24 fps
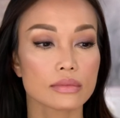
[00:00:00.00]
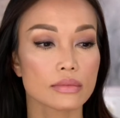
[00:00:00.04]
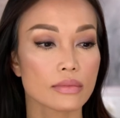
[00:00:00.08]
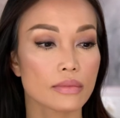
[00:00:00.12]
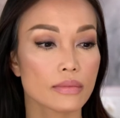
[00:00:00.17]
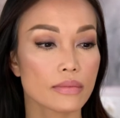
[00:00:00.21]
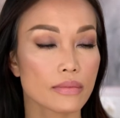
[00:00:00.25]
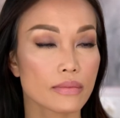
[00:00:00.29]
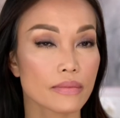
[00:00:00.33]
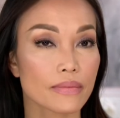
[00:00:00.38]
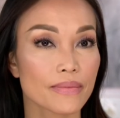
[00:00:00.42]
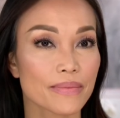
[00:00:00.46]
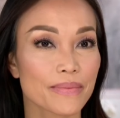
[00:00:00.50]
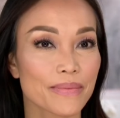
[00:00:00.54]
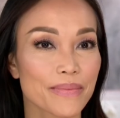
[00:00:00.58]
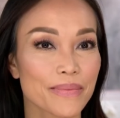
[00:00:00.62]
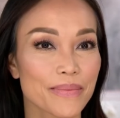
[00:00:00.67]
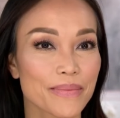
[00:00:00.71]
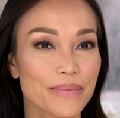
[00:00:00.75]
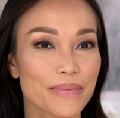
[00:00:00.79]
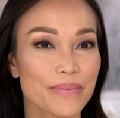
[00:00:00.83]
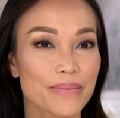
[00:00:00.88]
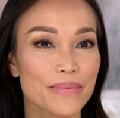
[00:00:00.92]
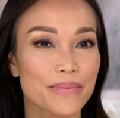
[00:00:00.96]

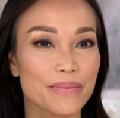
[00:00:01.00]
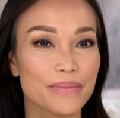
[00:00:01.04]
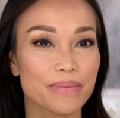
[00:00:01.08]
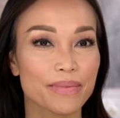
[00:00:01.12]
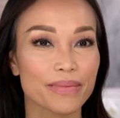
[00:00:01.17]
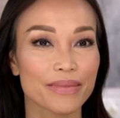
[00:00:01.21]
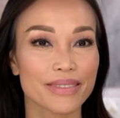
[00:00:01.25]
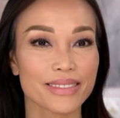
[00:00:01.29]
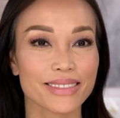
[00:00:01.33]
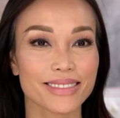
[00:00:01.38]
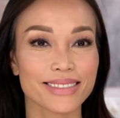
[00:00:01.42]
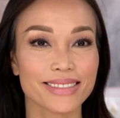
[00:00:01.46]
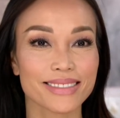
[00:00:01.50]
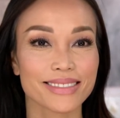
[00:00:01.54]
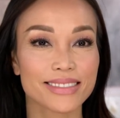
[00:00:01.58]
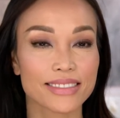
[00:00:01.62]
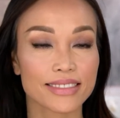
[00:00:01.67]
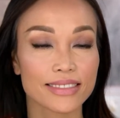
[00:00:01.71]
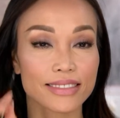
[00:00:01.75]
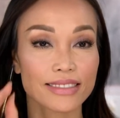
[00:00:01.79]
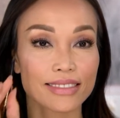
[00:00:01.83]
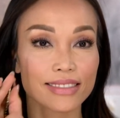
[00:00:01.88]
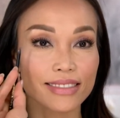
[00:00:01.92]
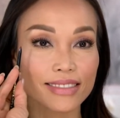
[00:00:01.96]

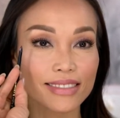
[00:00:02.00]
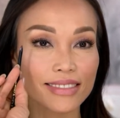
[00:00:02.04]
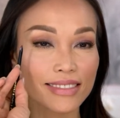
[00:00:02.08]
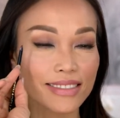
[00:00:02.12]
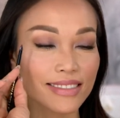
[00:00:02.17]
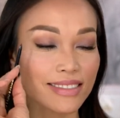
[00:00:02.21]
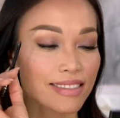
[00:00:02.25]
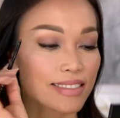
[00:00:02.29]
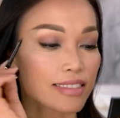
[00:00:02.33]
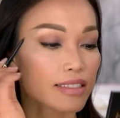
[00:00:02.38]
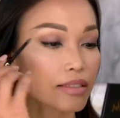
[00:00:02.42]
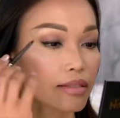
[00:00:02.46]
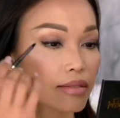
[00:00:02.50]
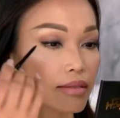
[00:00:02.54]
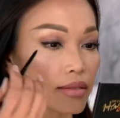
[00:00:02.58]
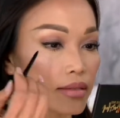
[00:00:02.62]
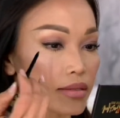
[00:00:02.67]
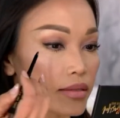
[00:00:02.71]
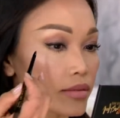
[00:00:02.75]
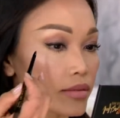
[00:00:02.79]
This person isn't speaking.